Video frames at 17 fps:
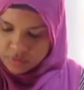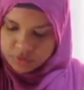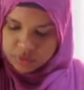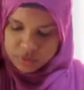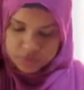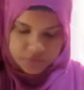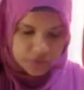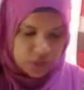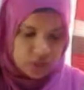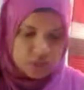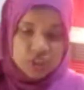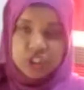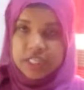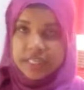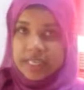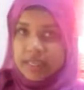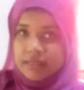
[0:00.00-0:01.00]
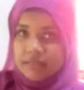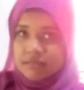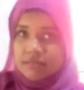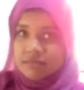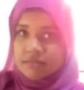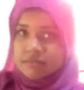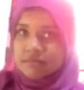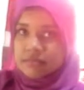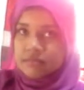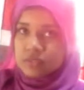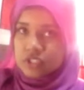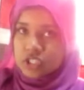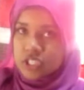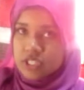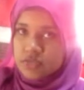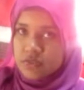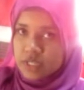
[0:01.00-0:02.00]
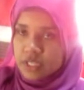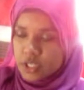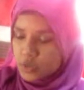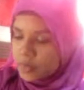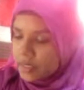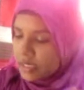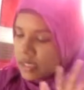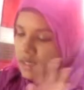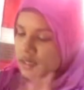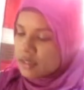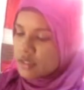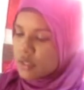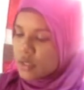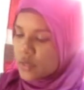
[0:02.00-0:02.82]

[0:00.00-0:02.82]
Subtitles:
So we've got our chicken, just finished making.